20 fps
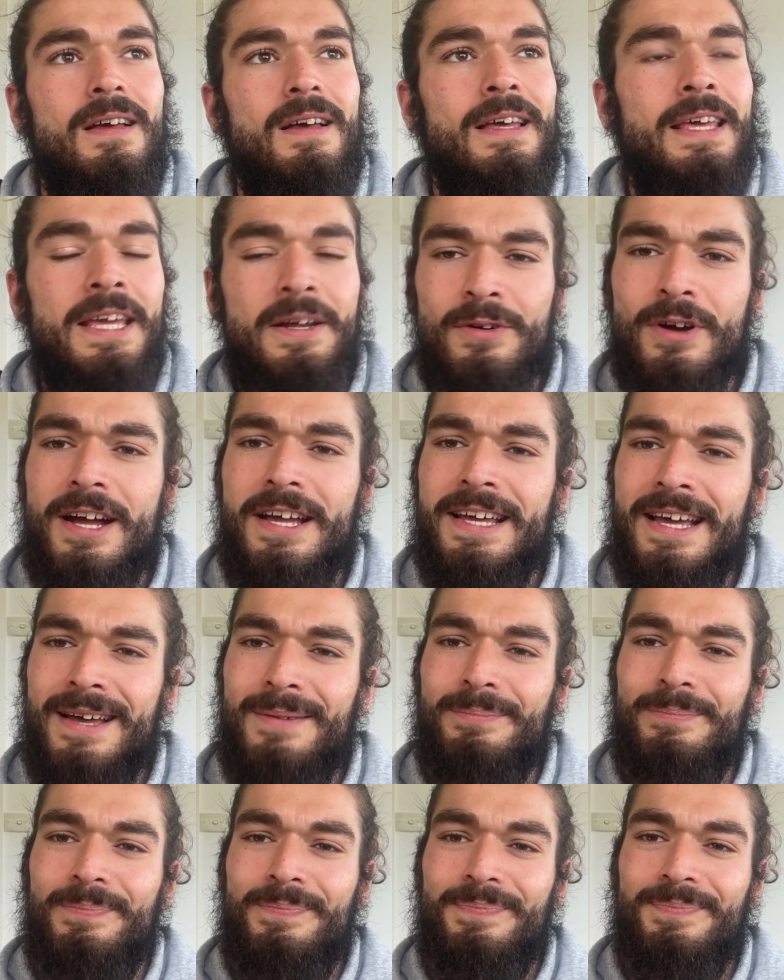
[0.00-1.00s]
here I
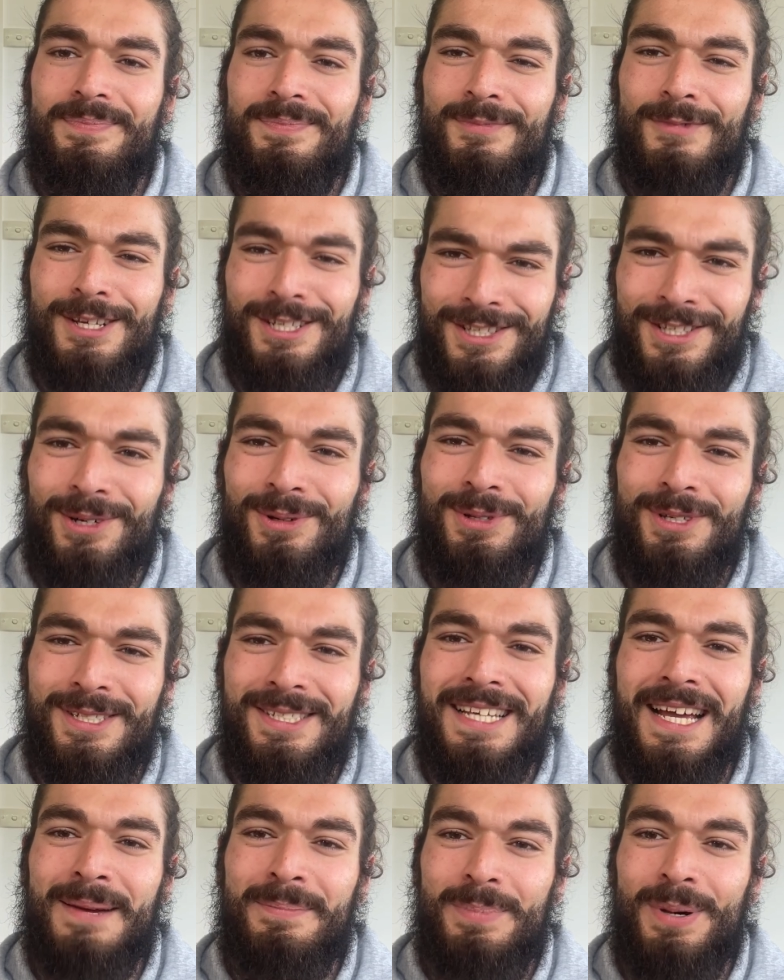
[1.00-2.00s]
am, still the
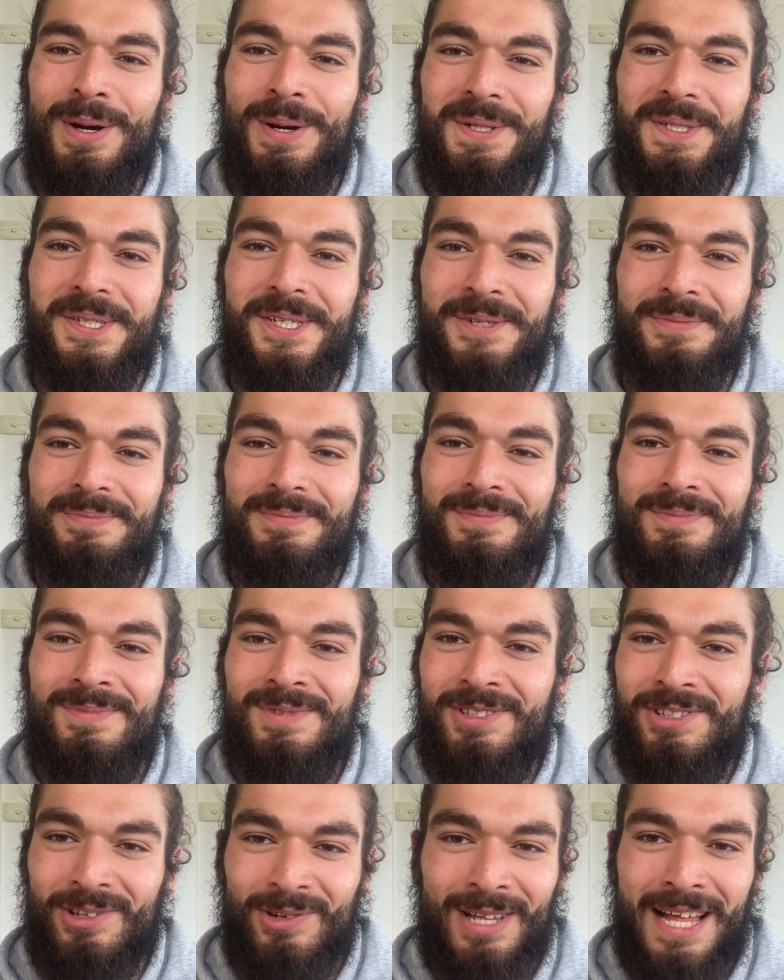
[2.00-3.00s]
same person,
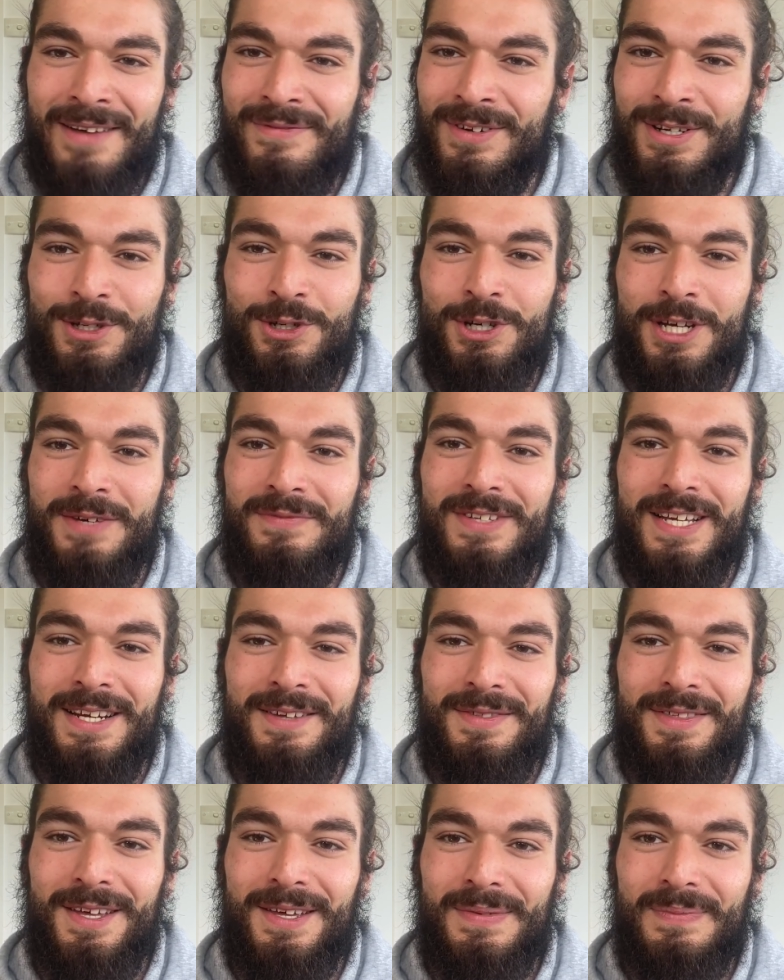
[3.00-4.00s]
still haven't achieved
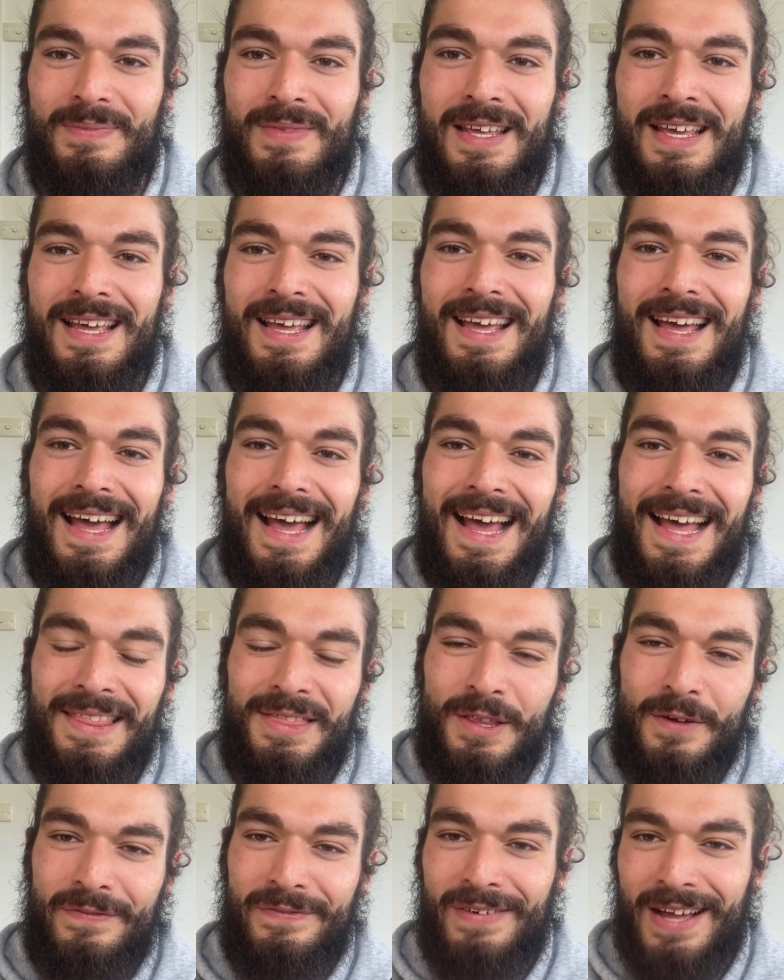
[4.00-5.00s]
anything.
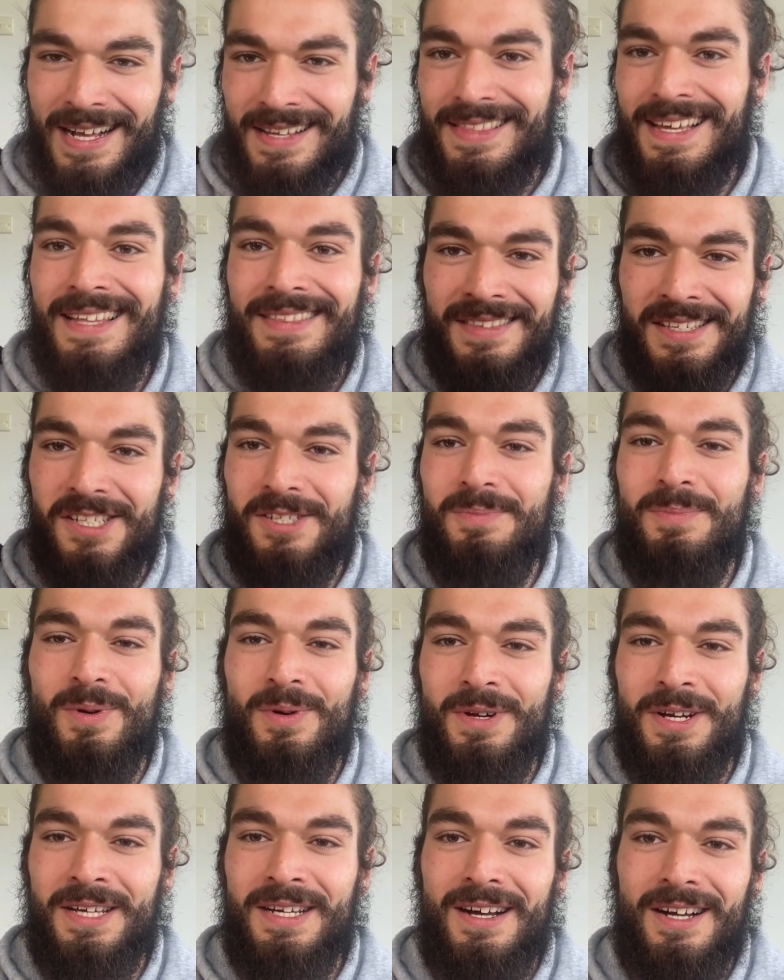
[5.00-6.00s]
And the fact that this
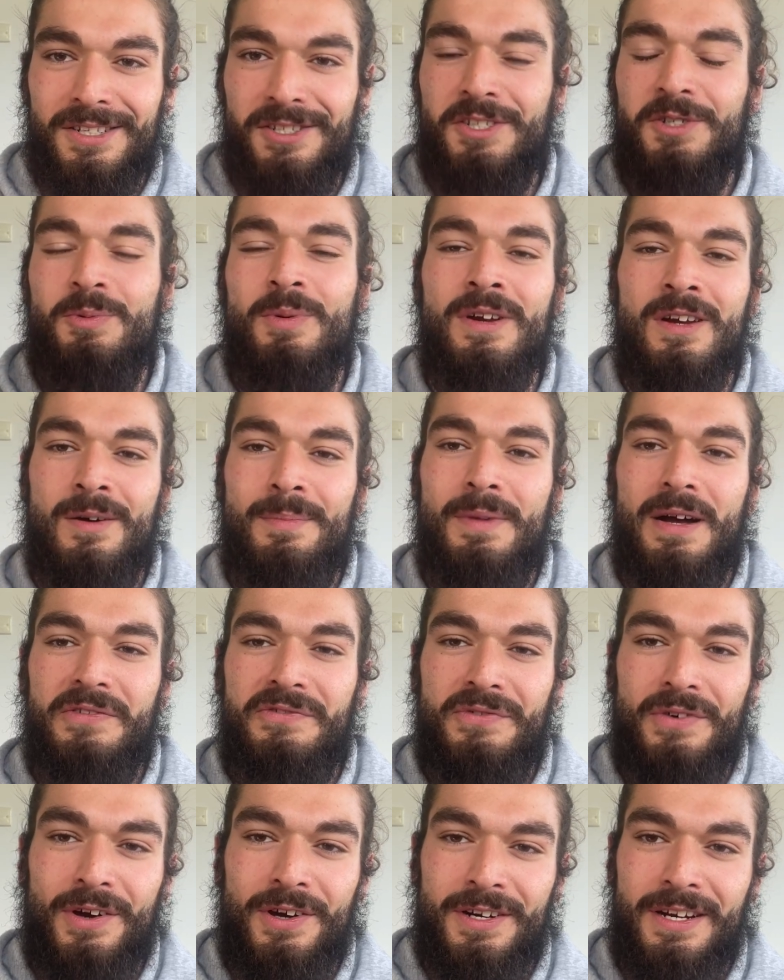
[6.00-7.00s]
morning I just went on my
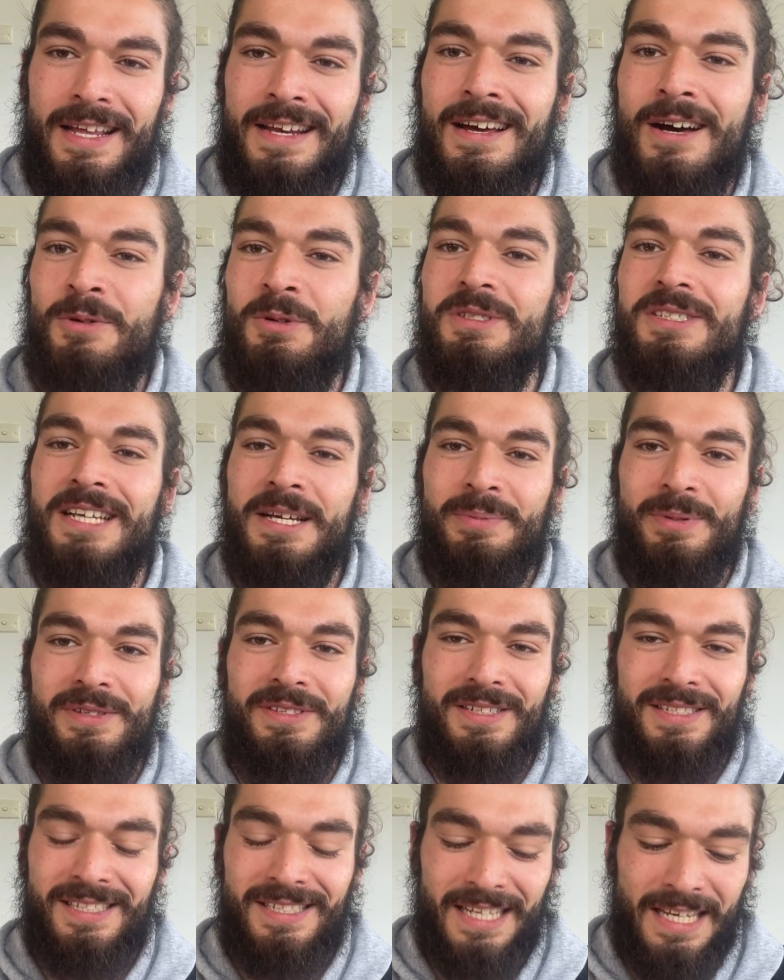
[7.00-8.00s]
phone and I was able
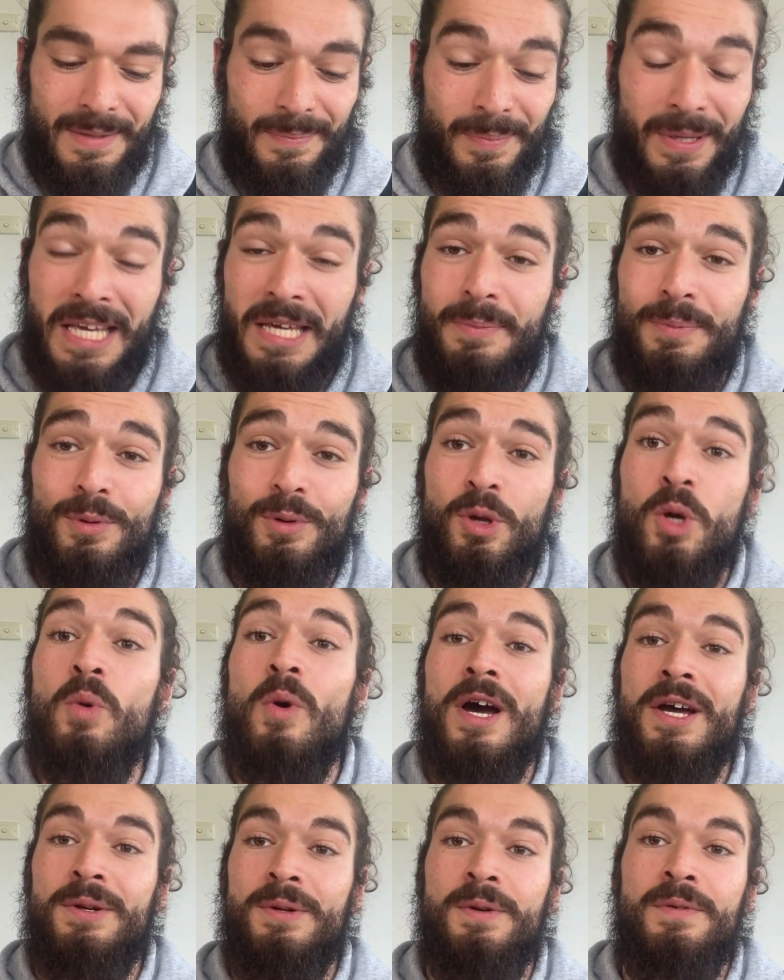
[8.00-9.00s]
to see people who
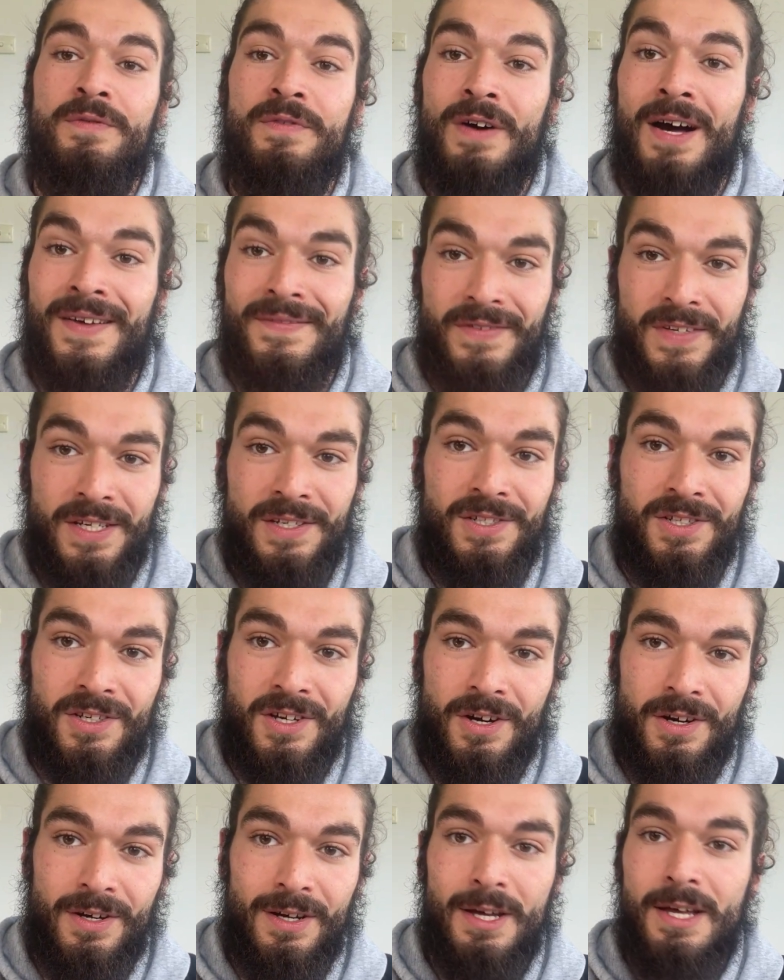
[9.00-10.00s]
I knew 5 years
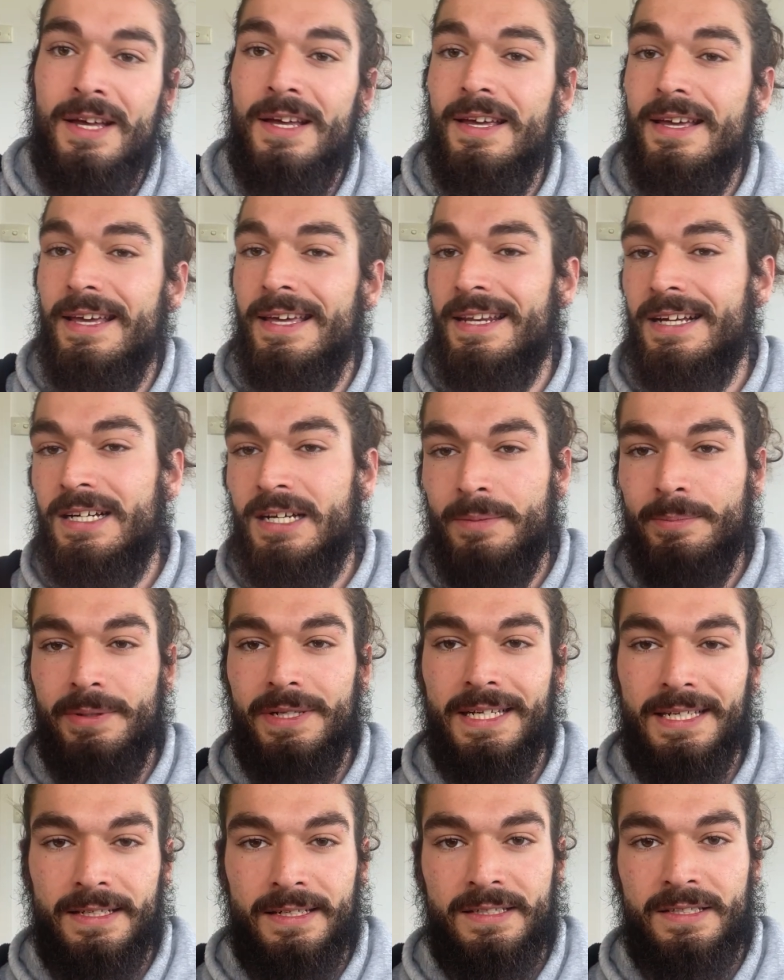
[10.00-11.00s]
ago in a
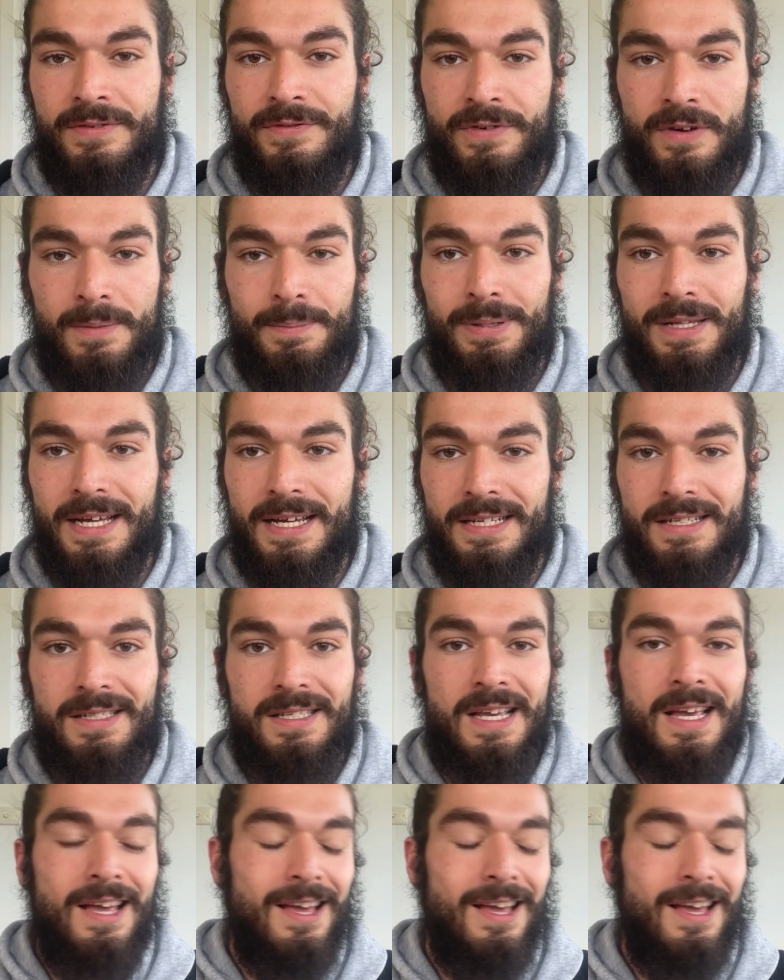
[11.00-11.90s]
completely different place,